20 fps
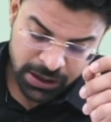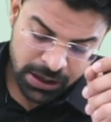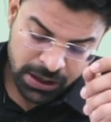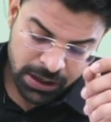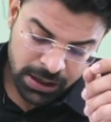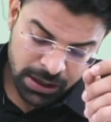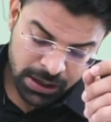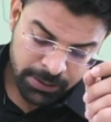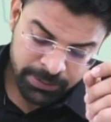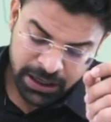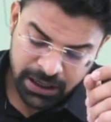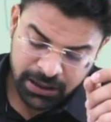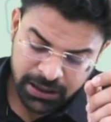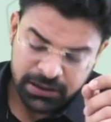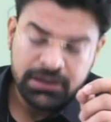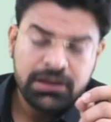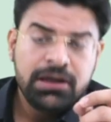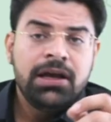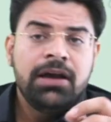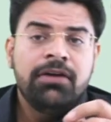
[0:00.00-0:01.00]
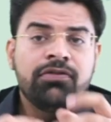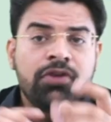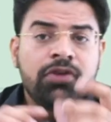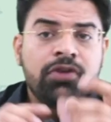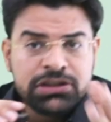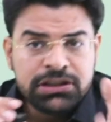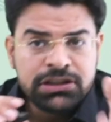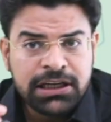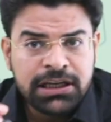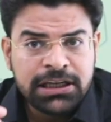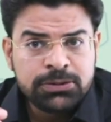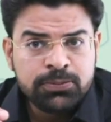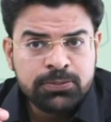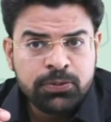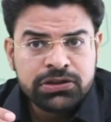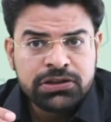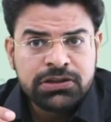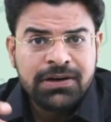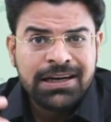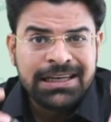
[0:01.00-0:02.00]
Beta, if cos theta is positive
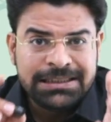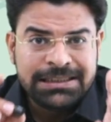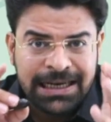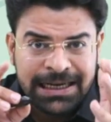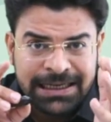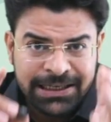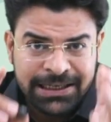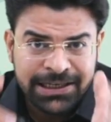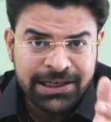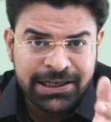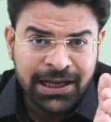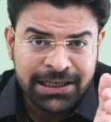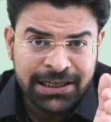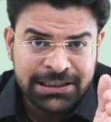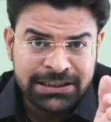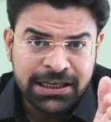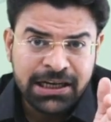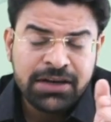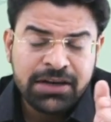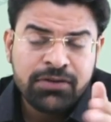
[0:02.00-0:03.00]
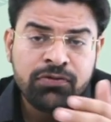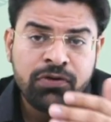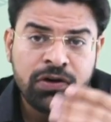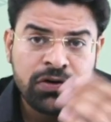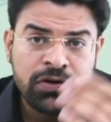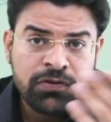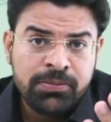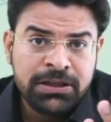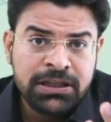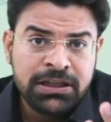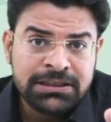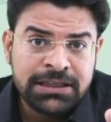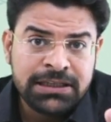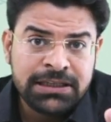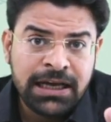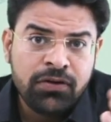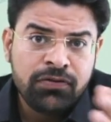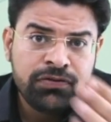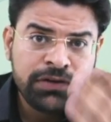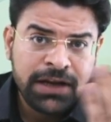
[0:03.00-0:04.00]
and sine theta is negative, what will be the sign of
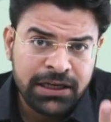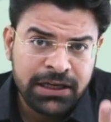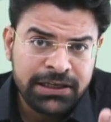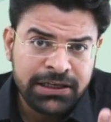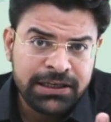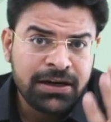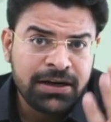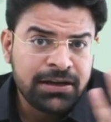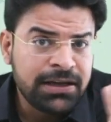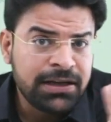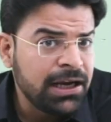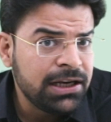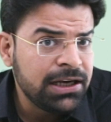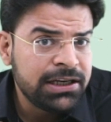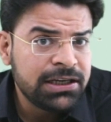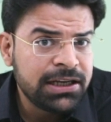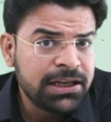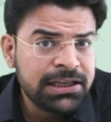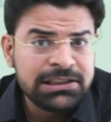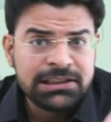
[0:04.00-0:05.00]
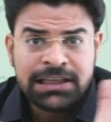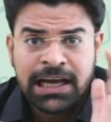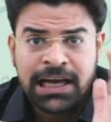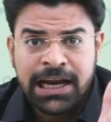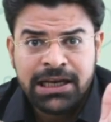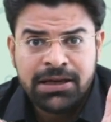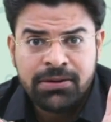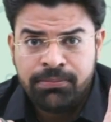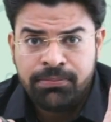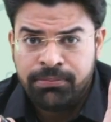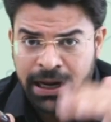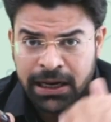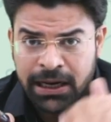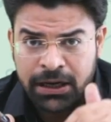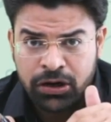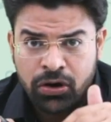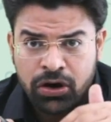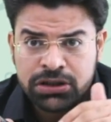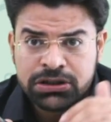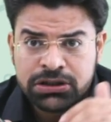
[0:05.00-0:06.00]
tan theta? Tan theta is sine by
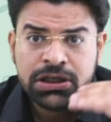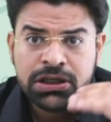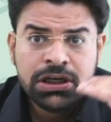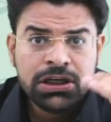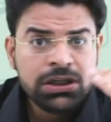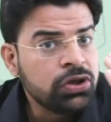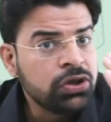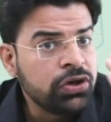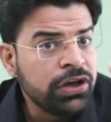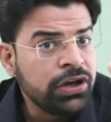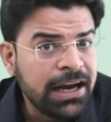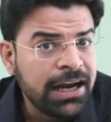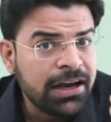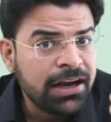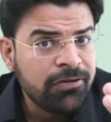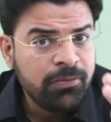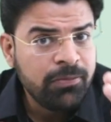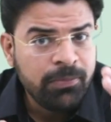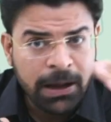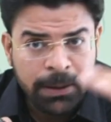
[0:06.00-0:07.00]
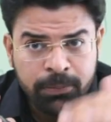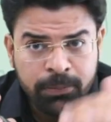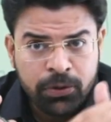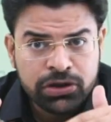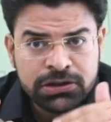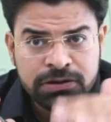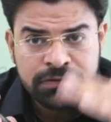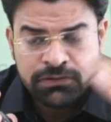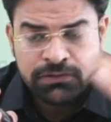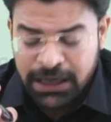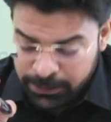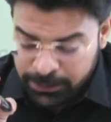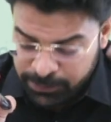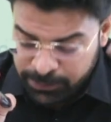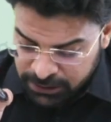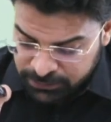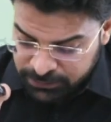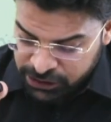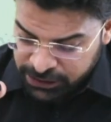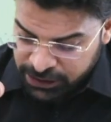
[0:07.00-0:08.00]
cos, so negative by positive, that becomes
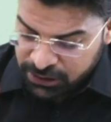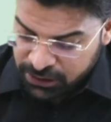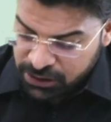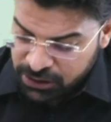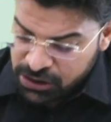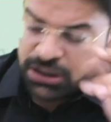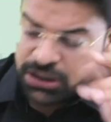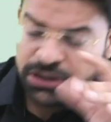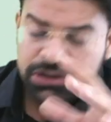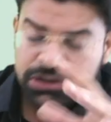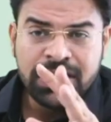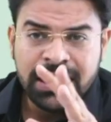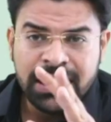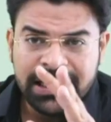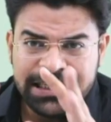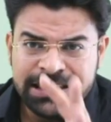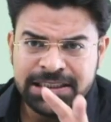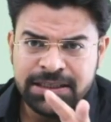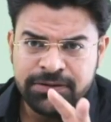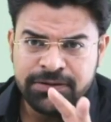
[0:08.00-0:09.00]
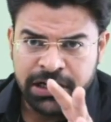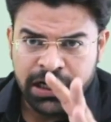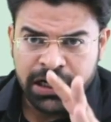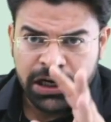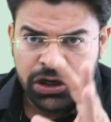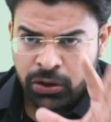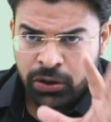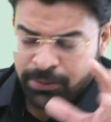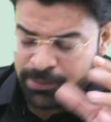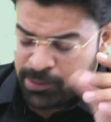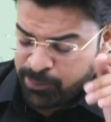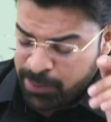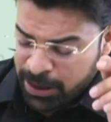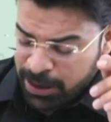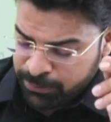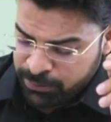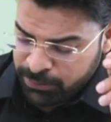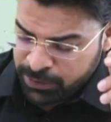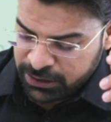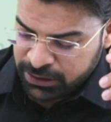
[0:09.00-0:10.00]
negative. So the easy way to
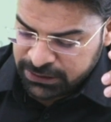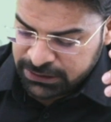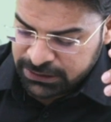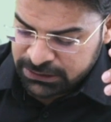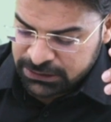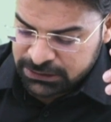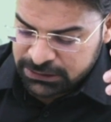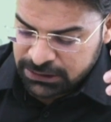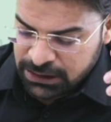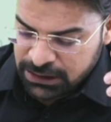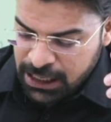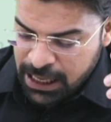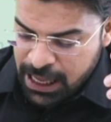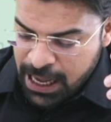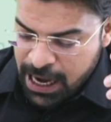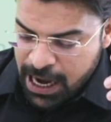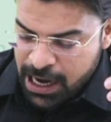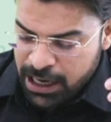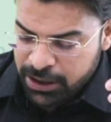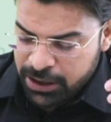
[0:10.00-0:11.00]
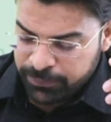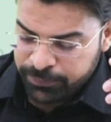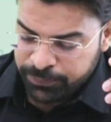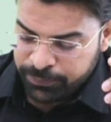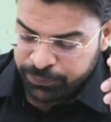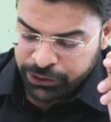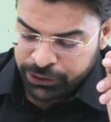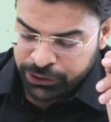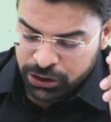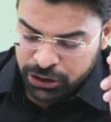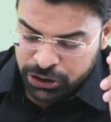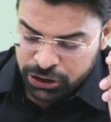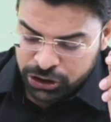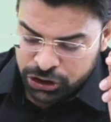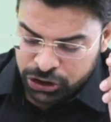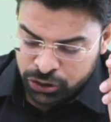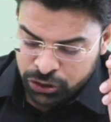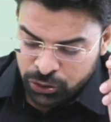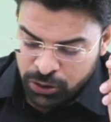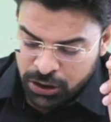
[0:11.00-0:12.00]
remember this is add
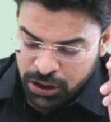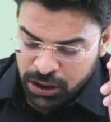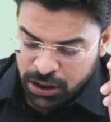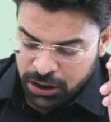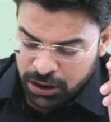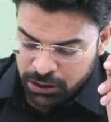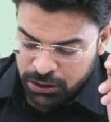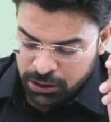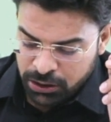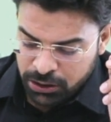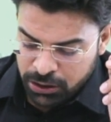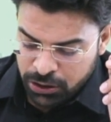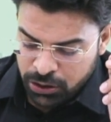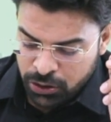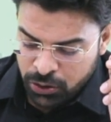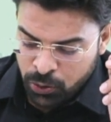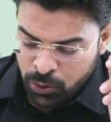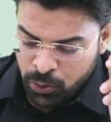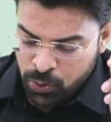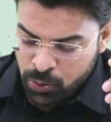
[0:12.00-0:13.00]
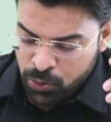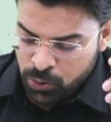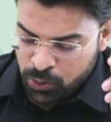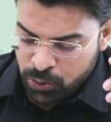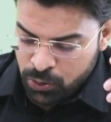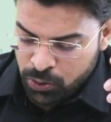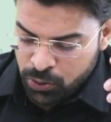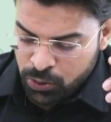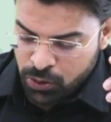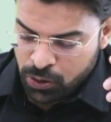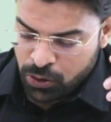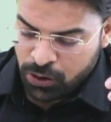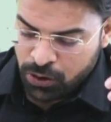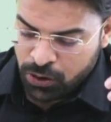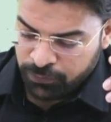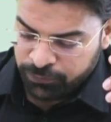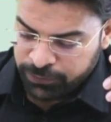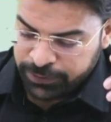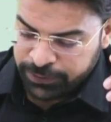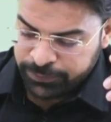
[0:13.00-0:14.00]
sugar to coffee.
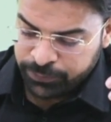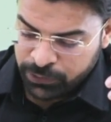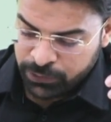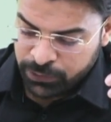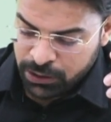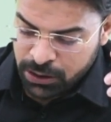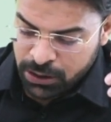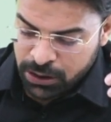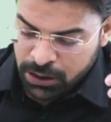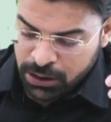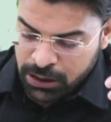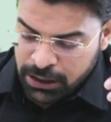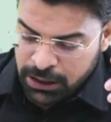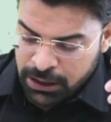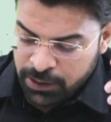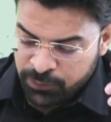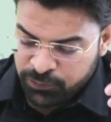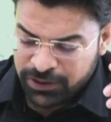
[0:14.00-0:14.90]
In first